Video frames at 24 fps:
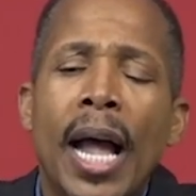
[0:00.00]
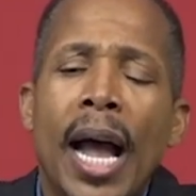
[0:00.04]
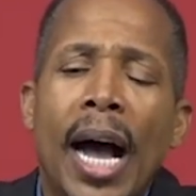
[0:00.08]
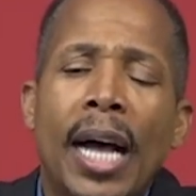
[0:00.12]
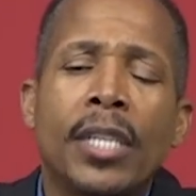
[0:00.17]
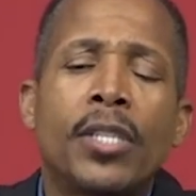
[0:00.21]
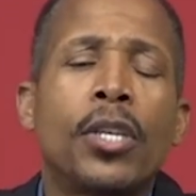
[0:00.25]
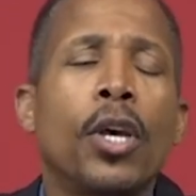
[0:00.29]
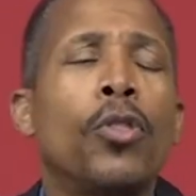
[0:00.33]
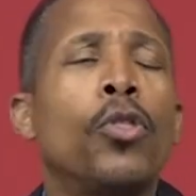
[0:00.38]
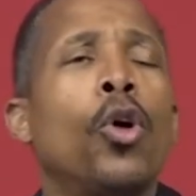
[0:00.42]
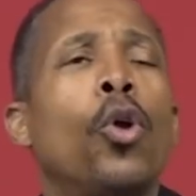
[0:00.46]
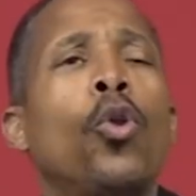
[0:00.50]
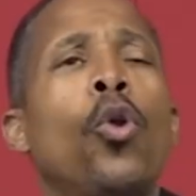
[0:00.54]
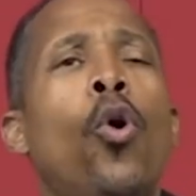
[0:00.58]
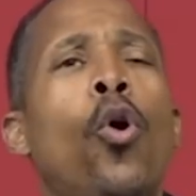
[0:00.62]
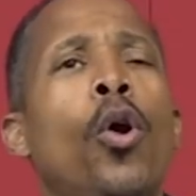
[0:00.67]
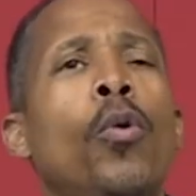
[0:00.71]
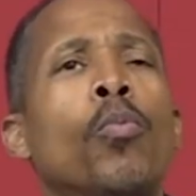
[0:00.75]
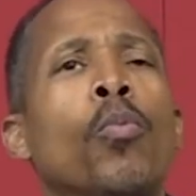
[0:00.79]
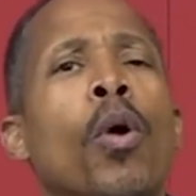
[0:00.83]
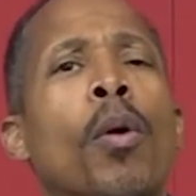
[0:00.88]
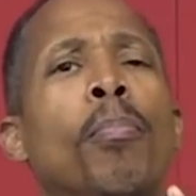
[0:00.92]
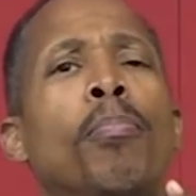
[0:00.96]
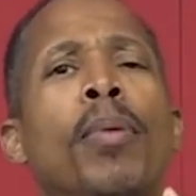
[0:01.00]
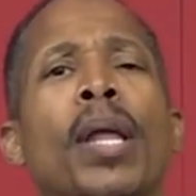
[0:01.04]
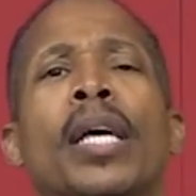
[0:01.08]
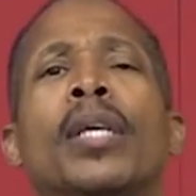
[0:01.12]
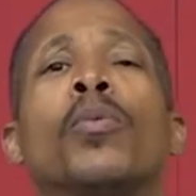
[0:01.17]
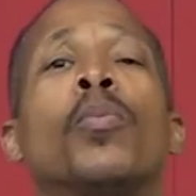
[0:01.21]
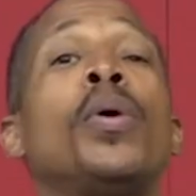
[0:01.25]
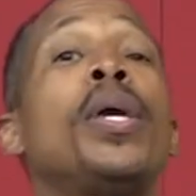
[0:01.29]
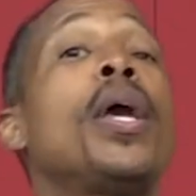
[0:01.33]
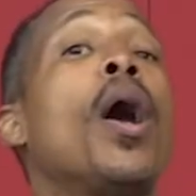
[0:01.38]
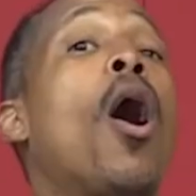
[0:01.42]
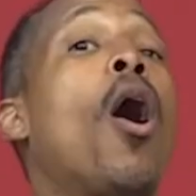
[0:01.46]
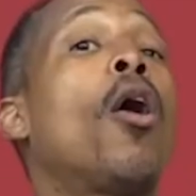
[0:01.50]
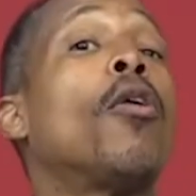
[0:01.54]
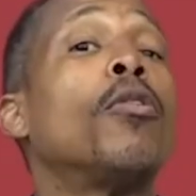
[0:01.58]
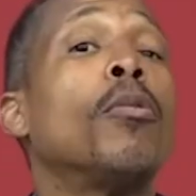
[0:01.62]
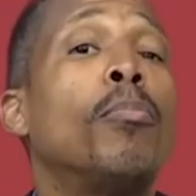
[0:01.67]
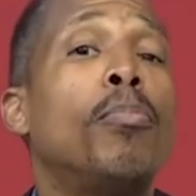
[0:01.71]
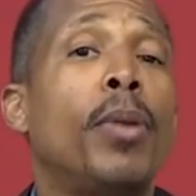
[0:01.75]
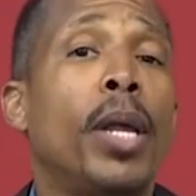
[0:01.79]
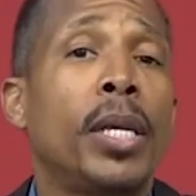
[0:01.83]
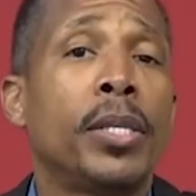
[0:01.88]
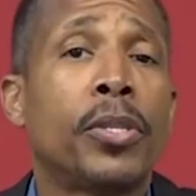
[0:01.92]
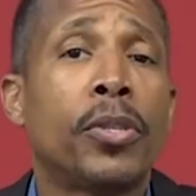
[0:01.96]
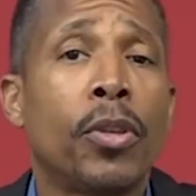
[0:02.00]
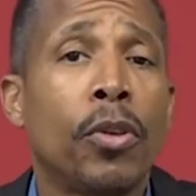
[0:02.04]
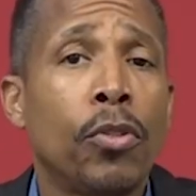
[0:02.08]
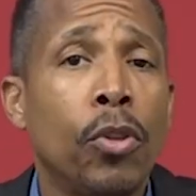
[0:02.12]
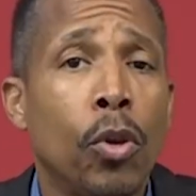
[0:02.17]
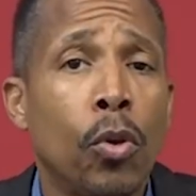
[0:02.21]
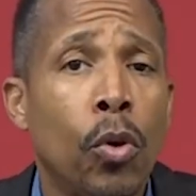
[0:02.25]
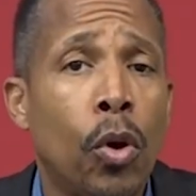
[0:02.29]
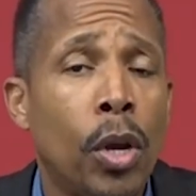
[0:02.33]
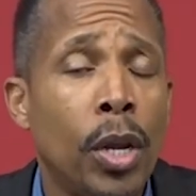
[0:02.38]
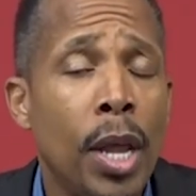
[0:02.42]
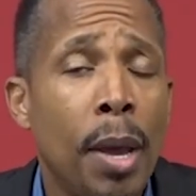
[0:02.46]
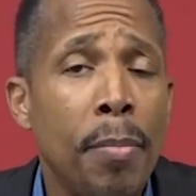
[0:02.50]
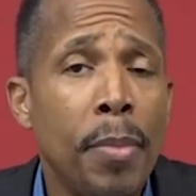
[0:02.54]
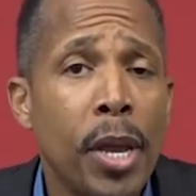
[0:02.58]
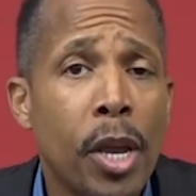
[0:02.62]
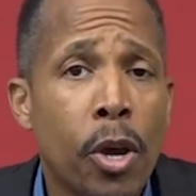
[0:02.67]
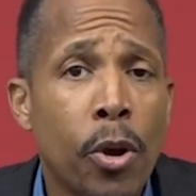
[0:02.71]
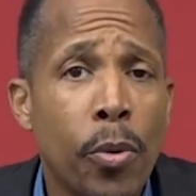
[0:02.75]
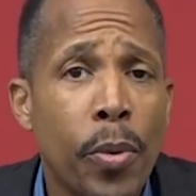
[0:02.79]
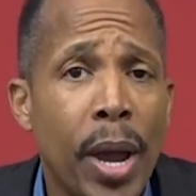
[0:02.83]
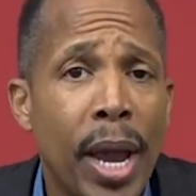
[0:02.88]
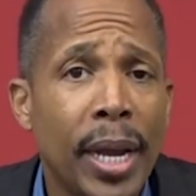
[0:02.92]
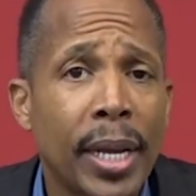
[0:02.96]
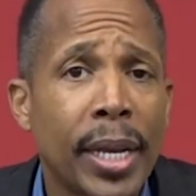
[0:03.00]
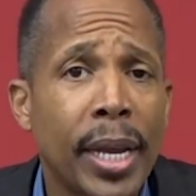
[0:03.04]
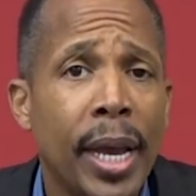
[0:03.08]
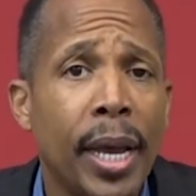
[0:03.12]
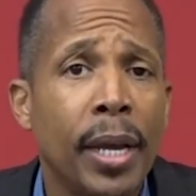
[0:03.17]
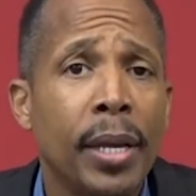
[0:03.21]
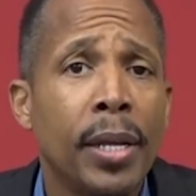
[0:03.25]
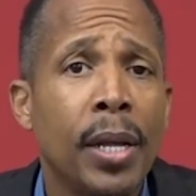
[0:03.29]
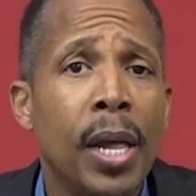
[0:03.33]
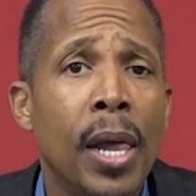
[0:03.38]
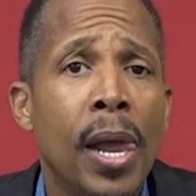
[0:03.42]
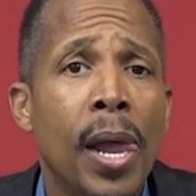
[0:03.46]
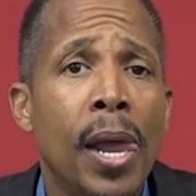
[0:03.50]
I said, the Lord will bless. We are the blessed of the Lord. Let me correct that.